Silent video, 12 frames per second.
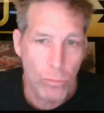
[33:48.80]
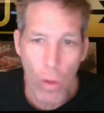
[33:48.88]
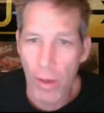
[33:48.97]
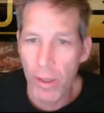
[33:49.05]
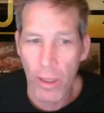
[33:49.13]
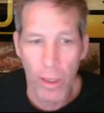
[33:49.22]

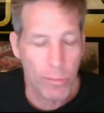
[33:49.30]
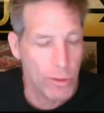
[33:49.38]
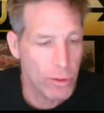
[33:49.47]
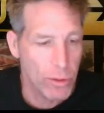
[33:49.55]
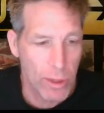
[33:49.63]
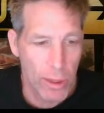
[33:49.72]
Again, I'm
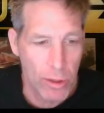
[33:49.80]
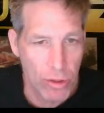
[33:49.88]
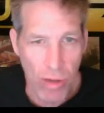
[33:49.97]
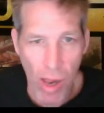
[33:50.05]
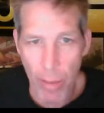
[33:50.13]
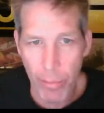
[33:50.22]
just kind of
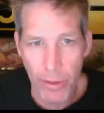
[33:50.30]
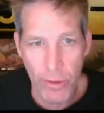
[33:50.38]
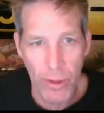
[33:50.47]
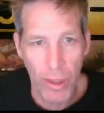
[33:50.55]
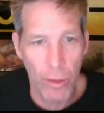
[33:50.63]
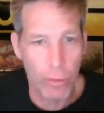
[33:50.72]
slapping it
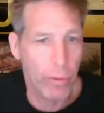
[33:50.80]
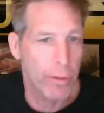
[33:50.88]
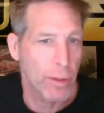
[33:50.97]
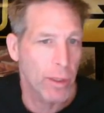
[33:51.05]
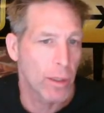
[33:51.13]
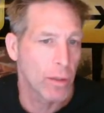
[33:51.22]
together right
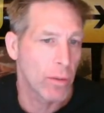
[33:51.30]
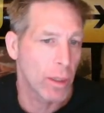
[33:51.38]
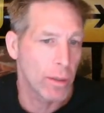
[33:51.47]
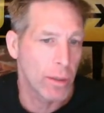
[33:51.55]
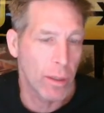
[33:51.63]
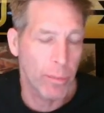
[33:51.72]
now, and
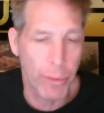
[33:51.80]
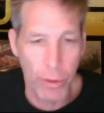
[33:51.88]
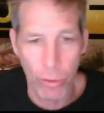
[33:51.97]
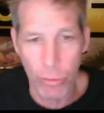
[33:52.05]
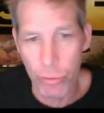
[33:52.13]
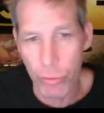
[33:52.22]
then I'm going to
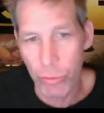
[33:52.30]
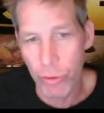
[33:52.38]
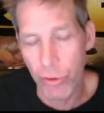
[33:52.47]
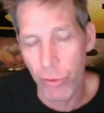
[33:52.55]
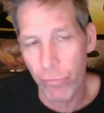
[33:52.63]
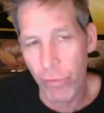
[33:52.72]
go through and
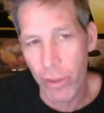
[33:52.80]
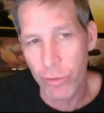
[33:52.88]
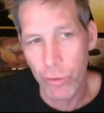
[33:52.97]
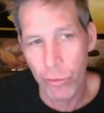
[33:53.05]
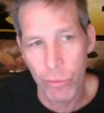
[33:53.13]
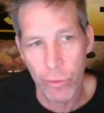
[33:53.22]
start
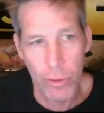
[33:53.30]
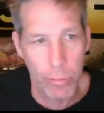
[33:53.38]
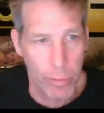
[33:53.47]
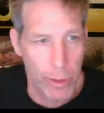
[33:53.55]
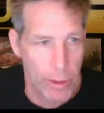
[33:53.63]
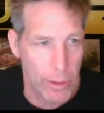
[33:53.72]
fine-tuning it,
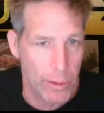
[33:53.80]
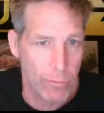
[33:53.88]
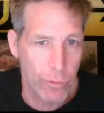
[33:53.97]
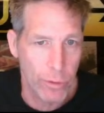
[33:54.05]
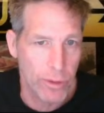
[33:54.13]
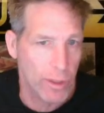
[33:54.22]
making it.
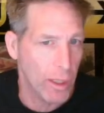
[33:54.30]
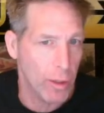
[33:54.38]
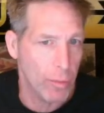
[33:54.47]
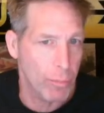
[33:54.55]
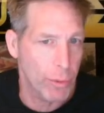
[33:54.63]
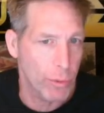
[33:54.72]
First, I got to
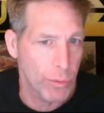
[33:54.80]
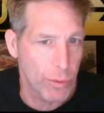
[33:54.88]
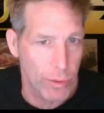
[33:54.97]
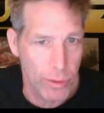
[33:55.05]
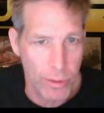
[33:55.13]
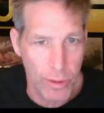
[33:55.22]
build
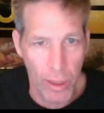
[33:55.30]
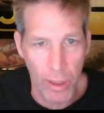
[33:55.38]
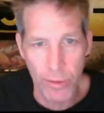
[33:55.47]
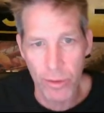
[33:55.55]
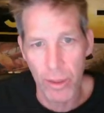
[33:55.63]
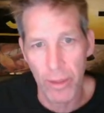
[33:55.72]
the
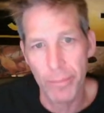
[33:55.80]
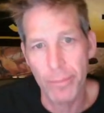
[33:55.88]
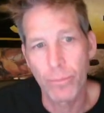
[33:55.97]
concept,